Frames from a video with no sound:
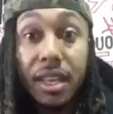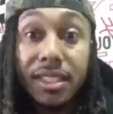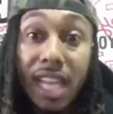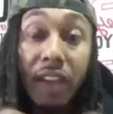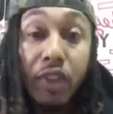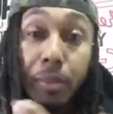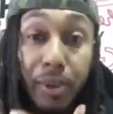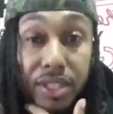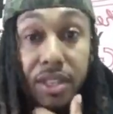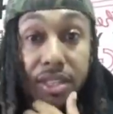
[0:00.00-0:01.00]
It's time for you to
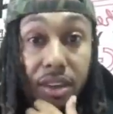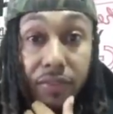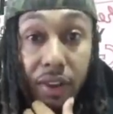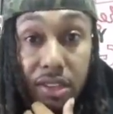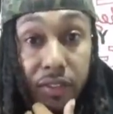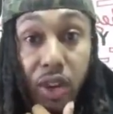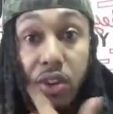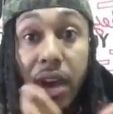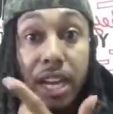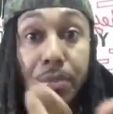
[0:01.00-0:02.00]
put yourself first. If you don't
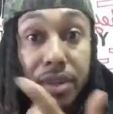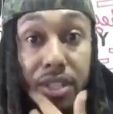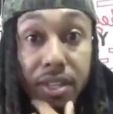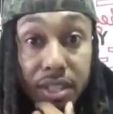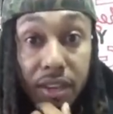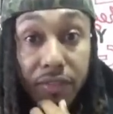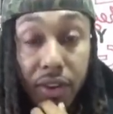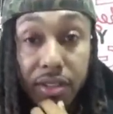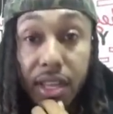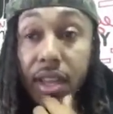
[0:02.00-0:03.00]
know how to put yourself
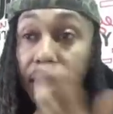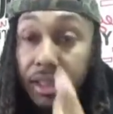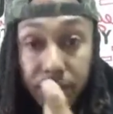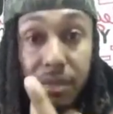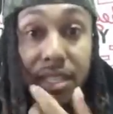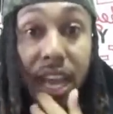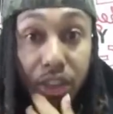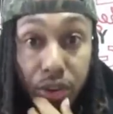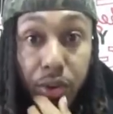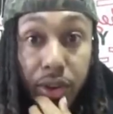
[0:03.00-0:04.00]
first, this is how
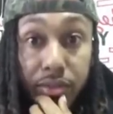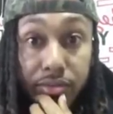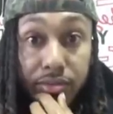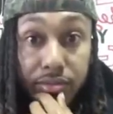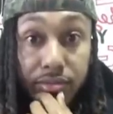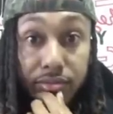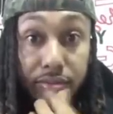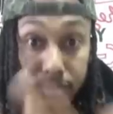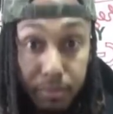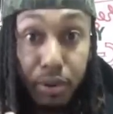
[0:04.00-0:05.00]
you do it.
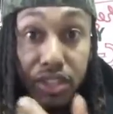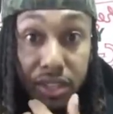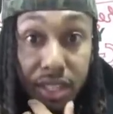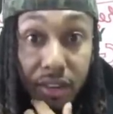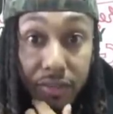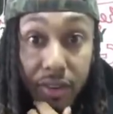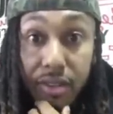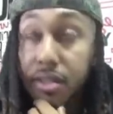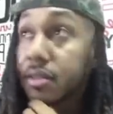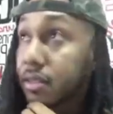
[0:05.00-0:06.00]
Put yourself
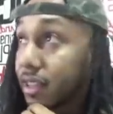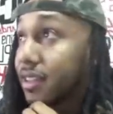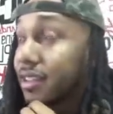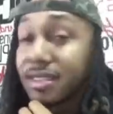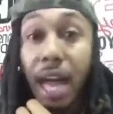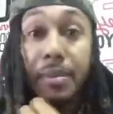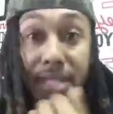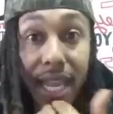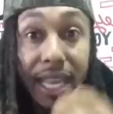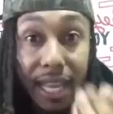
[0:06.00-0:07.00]
first. Stop
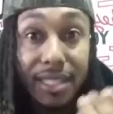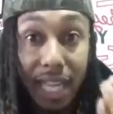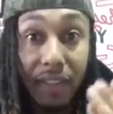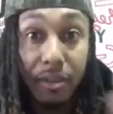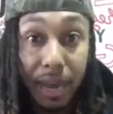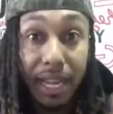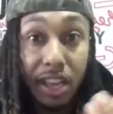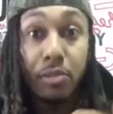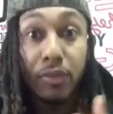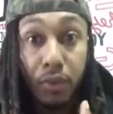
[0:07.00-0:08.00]
saying yes to everybody
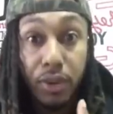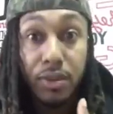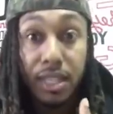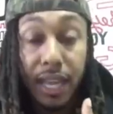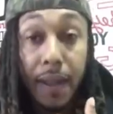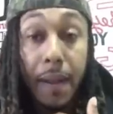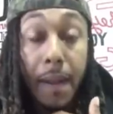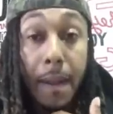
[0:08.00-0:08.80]
else before you say